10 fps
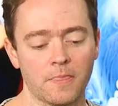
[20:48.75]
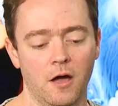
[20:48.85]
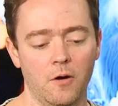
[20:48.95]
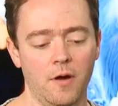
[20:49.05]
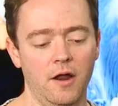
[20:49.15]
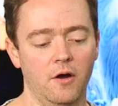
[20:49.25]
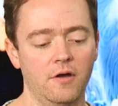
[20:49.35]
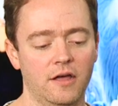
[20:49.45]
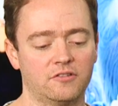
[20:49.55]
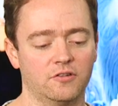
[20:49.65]
All right,
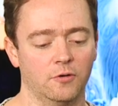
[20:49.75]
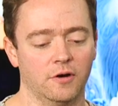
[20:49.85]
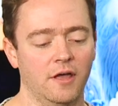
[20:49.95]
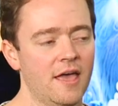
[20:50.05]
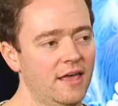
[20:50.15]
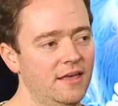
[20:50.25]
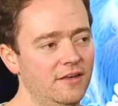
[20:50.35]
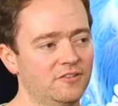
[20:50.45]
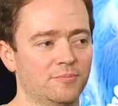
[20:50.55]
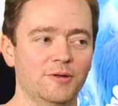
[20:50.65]
our next story
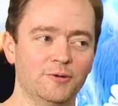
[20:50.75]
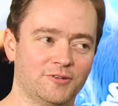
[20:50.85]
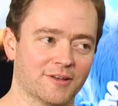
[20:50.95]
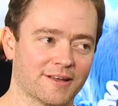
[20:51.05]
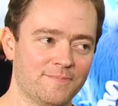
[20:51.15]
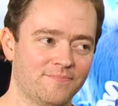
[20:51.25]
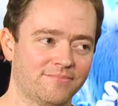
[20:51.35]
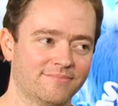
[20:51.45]
is music.